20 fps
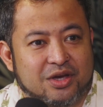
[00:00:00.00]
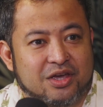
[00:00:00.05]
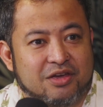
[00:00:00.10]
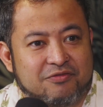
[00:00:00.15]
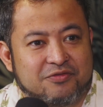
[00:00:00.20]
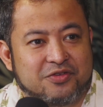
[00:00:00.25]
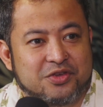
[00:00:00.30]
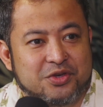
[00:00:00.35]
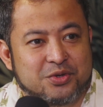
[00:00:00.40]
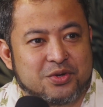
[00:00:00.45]

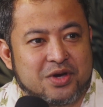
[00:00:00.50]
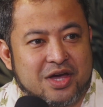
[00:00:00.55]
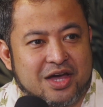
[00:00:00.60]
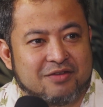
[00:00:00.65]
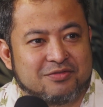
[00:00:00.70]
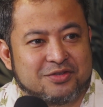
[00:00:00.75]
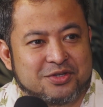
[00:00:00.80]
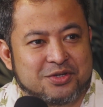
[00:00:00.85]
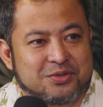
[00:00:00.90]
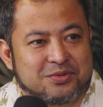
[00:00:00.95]
if you
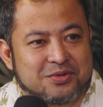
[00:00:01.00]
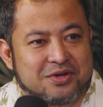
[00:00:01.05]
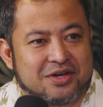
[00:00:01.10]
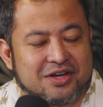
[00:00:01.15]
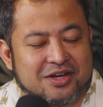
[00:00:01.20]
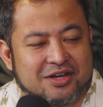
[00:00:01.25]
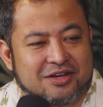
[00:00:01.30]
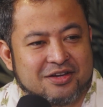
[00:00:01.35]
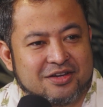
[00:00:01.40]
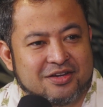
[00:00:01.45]
have
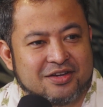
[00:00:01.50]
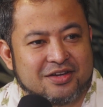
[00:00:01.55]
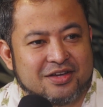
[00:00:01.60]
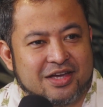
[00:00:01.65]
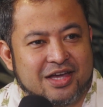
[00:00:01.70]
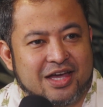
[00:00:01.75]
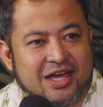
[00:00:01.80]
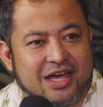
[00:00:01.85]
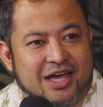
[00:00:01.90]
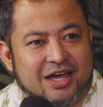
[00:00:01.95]
to
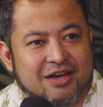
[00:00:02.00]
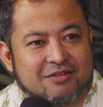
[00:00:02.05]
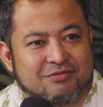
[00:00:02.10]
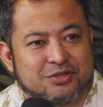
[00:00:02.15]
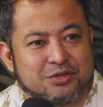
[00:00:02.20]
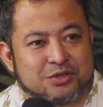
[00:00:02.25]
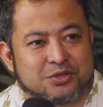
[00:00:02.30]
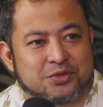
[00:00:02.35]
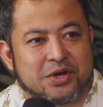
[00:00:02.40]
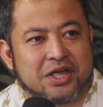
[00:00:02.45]

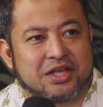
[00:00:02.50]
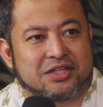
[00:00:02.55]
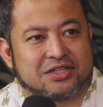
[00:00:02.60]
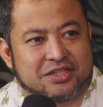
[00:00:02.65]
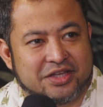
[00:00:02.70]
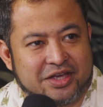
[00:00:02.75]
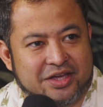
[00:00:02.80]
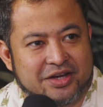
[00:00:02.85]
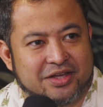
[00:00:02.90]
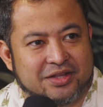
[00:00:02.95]

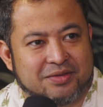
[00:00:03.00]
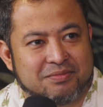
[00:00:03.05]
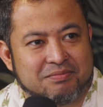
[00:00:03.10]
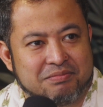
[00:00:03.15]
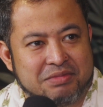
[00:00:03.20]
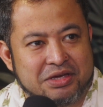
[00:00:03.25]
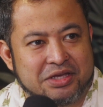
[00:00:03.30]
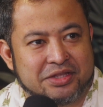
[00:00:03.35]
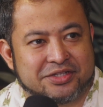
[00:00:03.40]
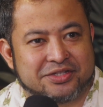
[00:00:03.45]
translate it,
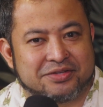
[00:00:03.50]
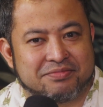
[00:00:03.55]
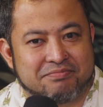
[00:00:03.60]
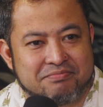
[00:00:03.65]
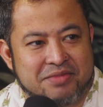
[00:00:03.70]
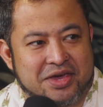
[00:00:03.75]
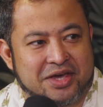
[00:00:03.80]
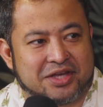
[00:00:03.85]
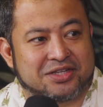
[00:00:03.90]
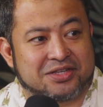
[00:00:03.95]
means
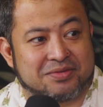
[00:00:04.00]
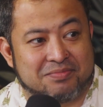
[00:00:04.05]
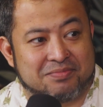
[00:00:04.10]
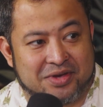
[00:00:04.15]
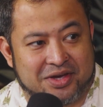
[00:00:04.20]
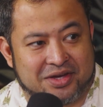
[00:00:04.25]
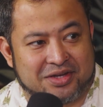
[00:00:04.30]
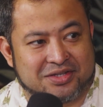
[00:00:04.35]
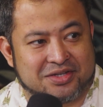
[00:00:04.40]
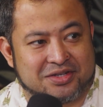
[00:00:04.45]
mix,
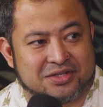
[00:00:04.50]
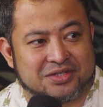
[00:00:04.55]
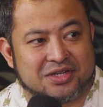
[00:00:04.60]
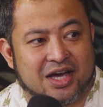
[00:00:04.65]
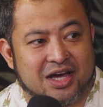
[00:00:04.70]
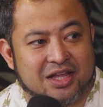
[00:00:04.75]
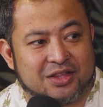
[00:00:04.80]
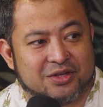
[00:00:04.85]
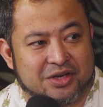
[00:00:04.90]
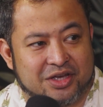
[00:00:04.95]
because
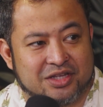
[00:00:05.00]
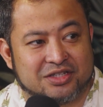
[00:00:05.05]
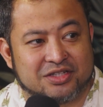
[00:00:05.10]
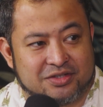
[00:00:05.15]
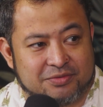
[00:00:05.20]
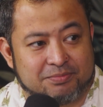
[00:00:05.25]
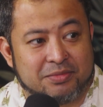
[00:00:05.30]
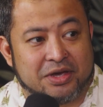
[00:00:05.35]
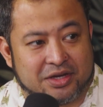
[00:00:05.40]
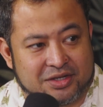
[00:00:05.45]
halo
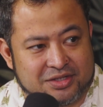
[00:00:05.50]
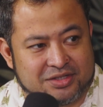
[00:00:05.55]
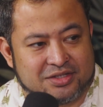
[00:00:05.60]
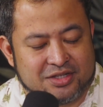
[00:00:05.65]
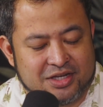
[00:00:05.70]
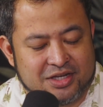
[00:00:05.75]
is mix.